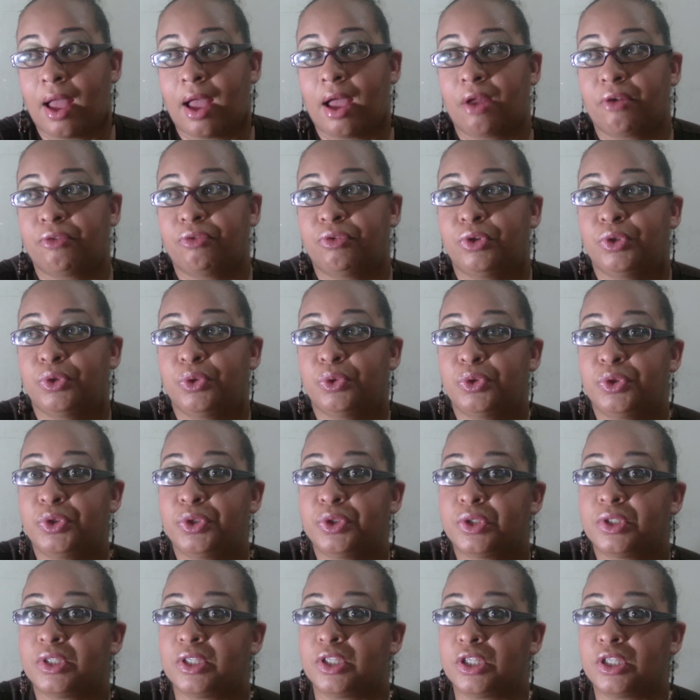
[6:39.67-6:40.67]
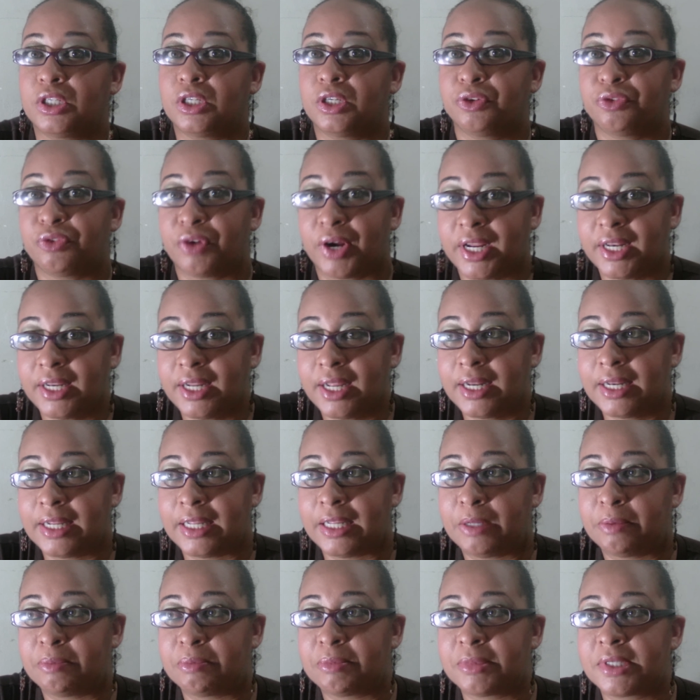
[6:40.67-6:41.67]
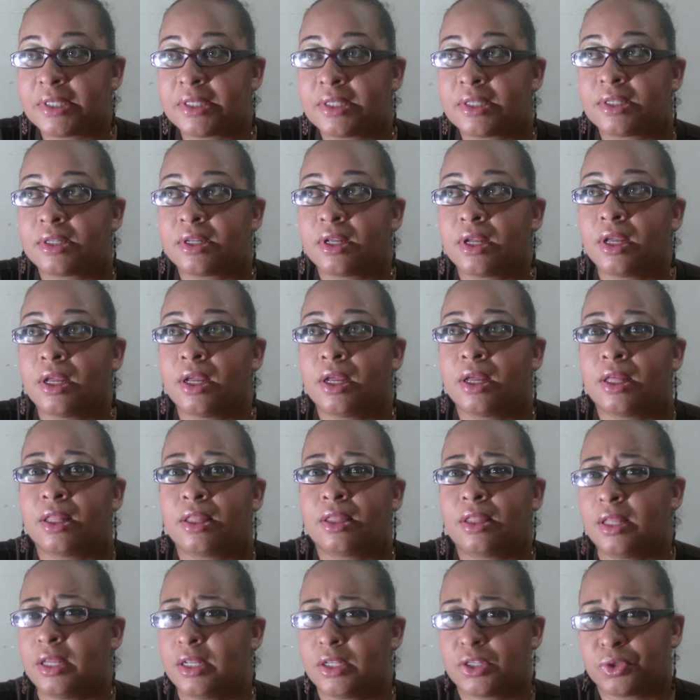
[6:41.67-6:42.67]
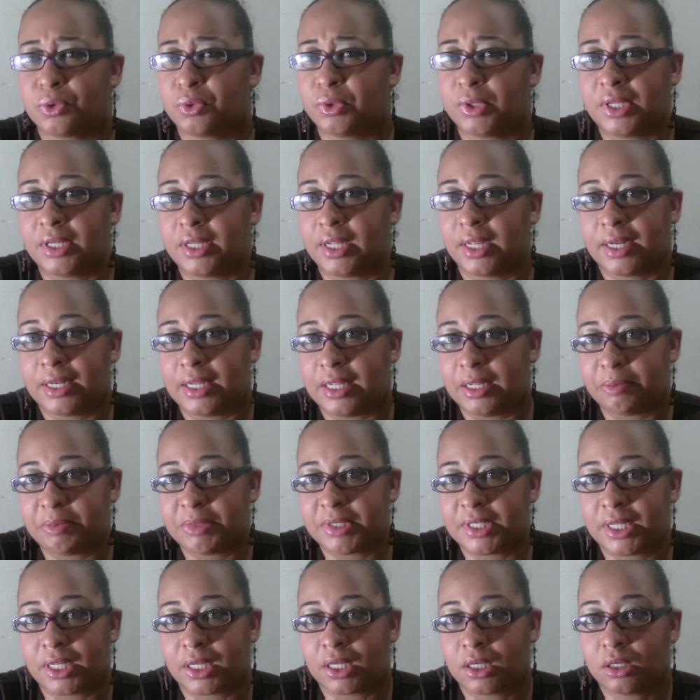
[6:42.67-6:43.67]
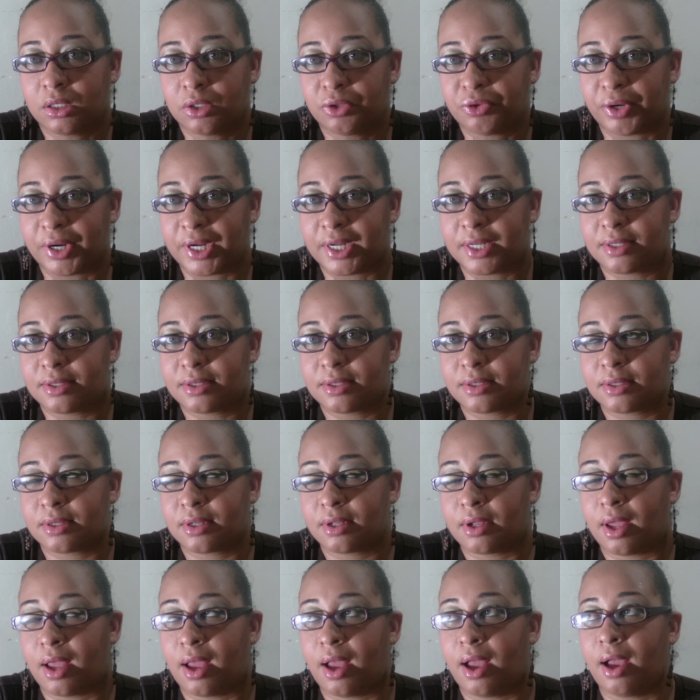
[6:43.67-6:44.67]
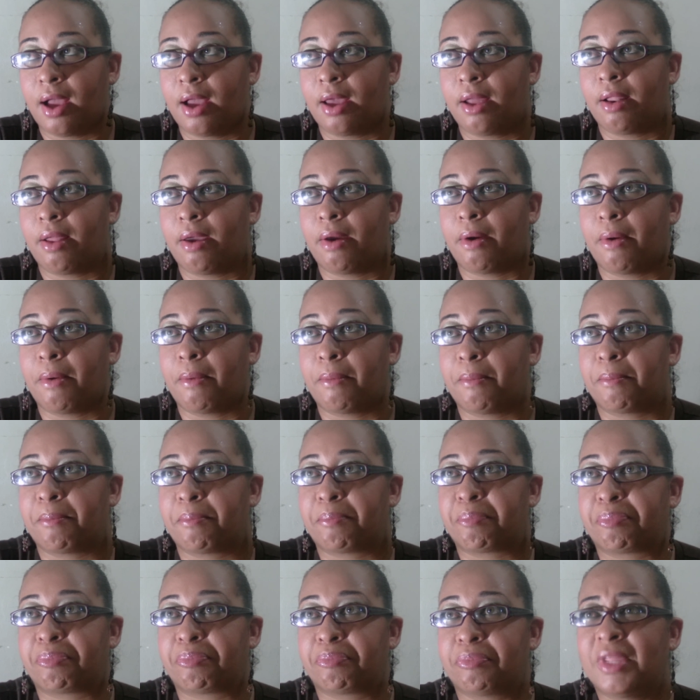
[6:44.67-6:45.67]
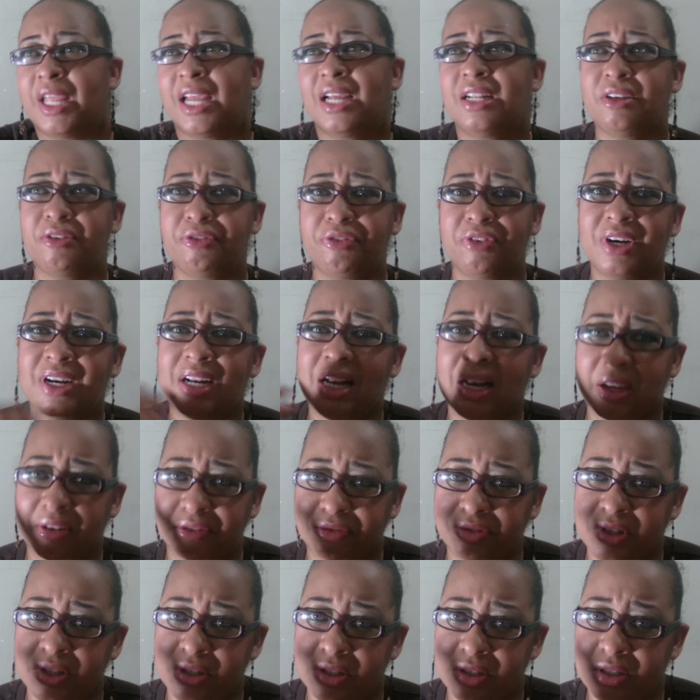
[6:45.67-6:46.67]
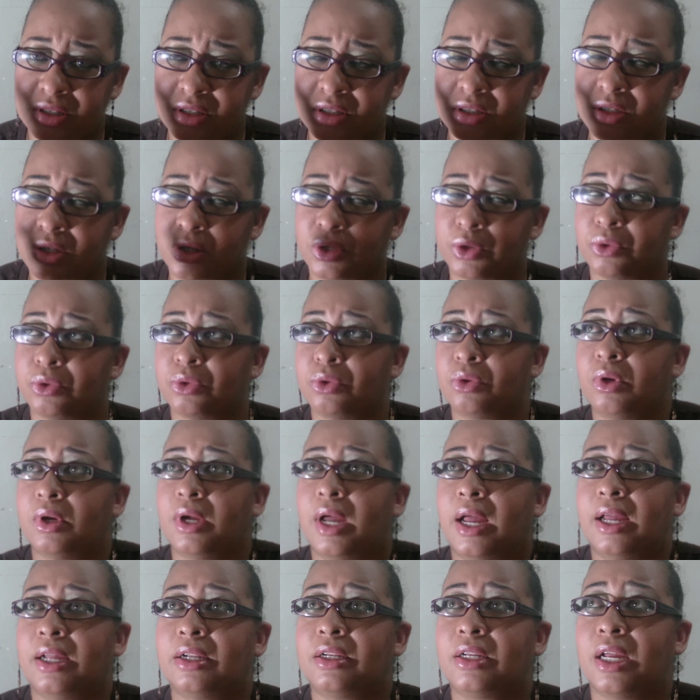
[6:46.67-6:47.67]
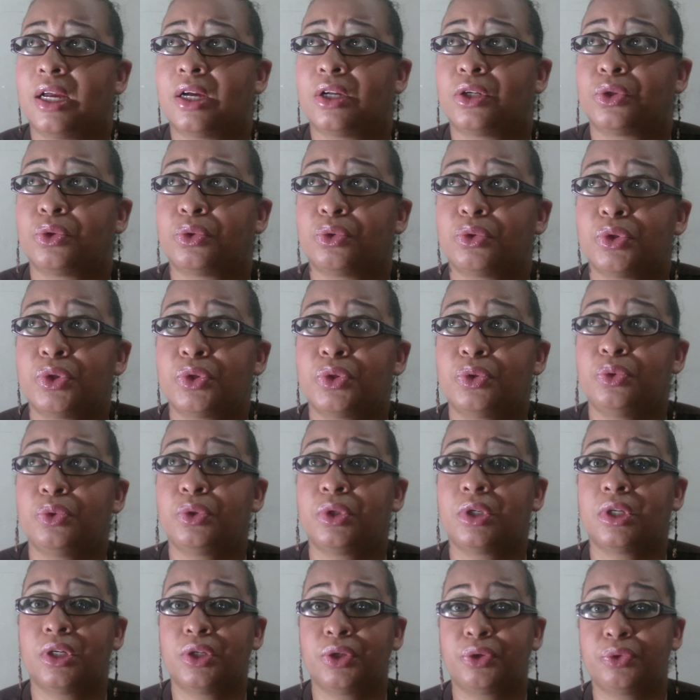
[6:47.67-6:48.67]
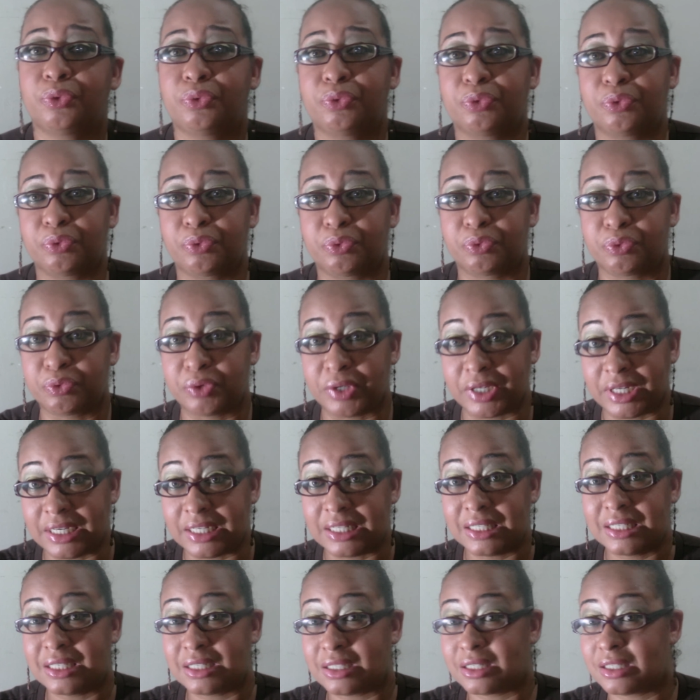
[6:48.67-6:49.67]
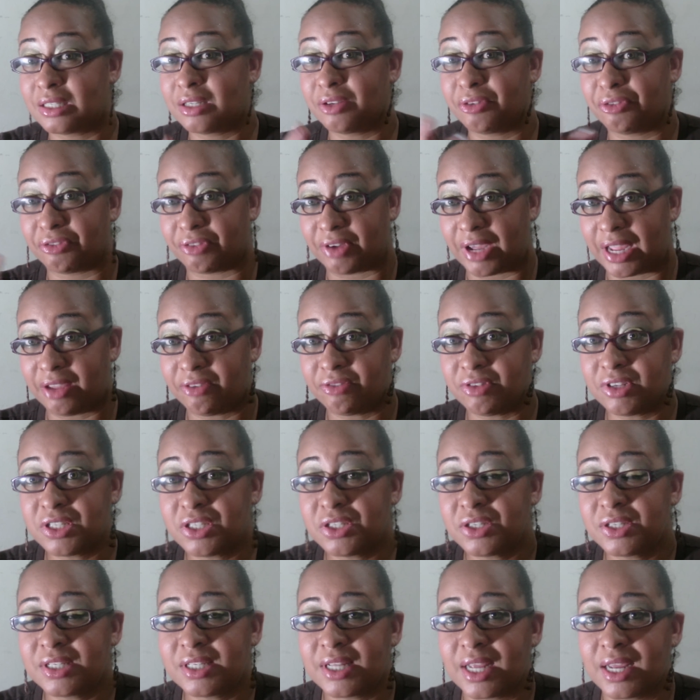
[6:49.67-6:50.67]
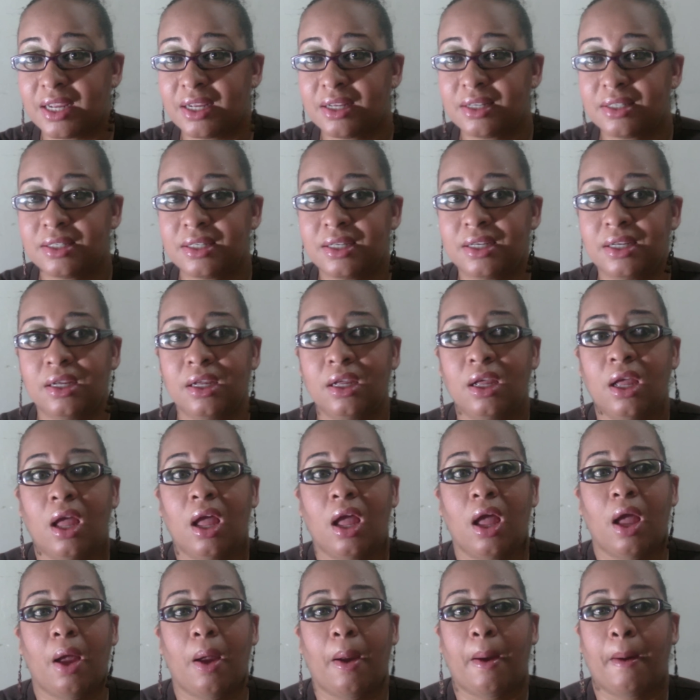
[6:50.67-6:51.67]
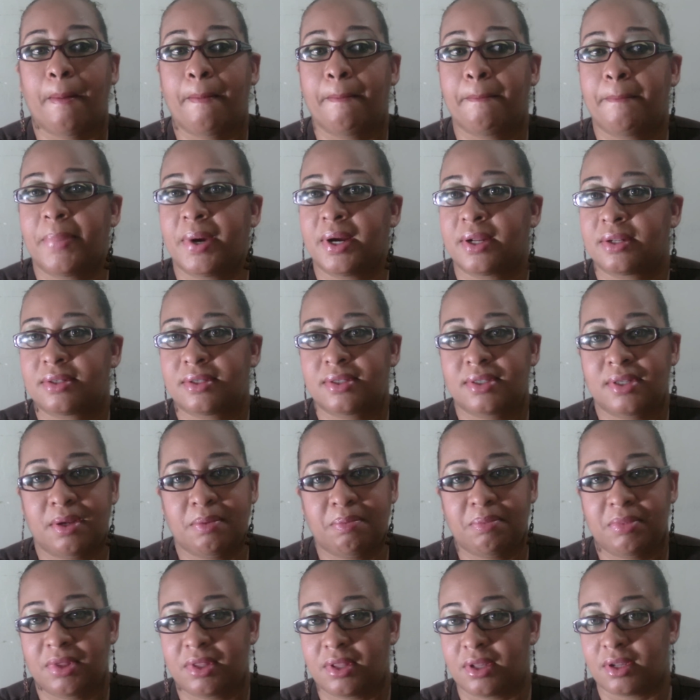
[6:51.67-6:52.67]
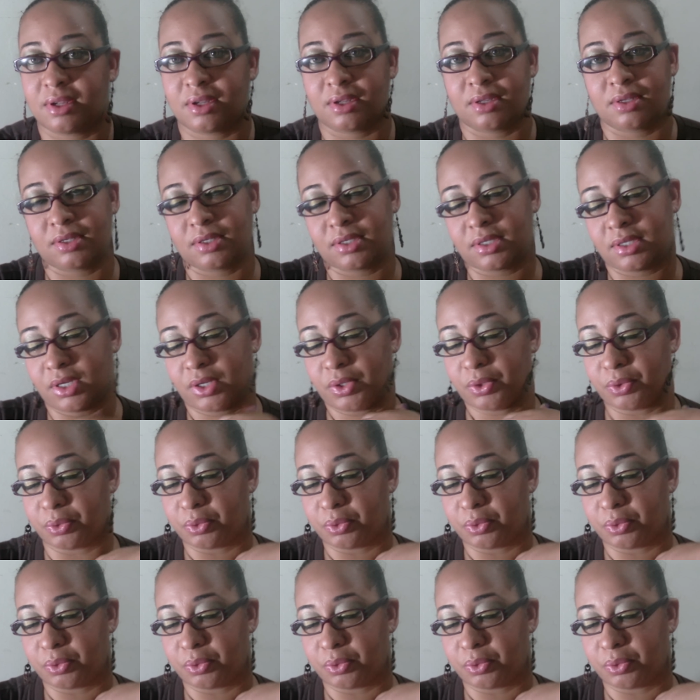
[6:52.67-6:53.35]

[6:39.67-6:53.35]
And for those who could write their names, it's only their names they could write. And um, there are different levels, you know, and there are those who could read to survive in society, but some things, you